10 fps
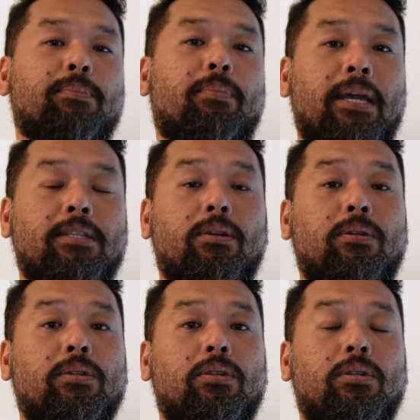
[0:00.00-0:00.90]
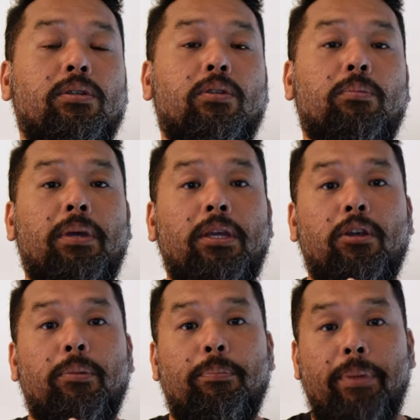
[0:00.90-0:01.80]
place also to be
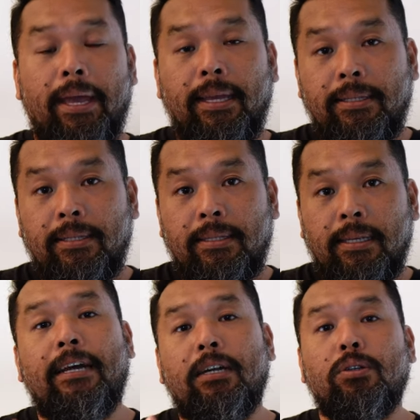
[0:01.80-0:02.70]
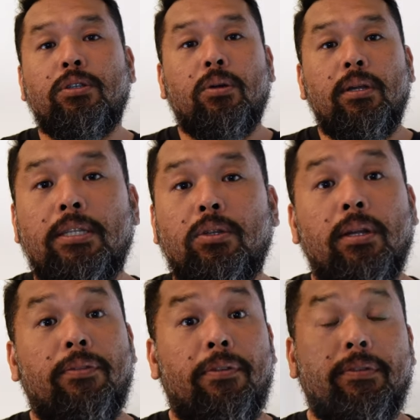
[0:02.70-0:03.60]
your base. Argostoli is
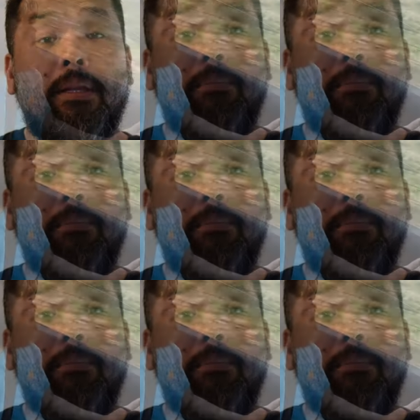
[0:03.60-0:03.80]
only 15